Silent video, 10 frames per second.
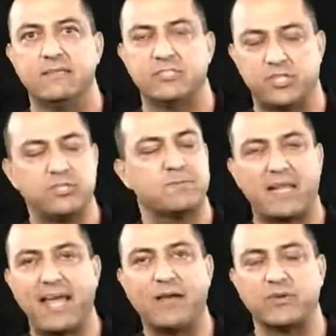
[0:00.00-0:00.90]
Excuse my
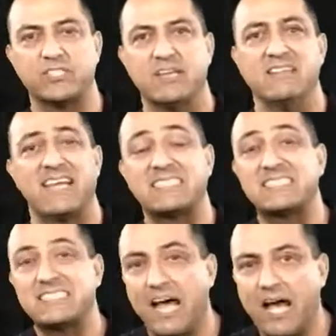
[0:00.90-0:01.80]
language. They
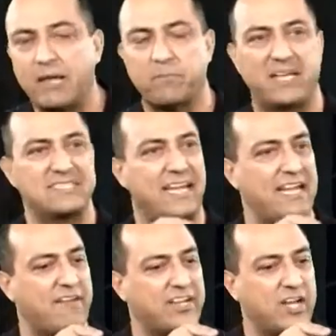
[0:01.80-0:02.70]
suck because they
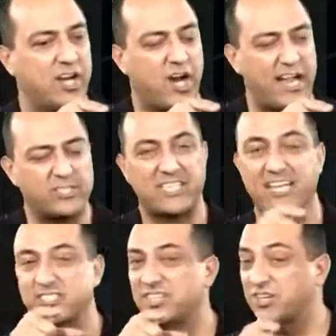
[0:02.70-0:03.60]
didn't have any
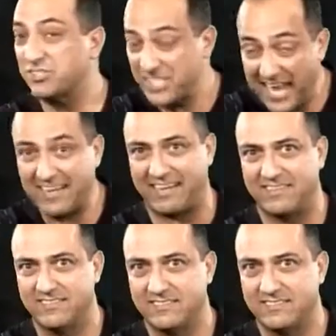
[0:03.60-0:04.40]
education and understanding.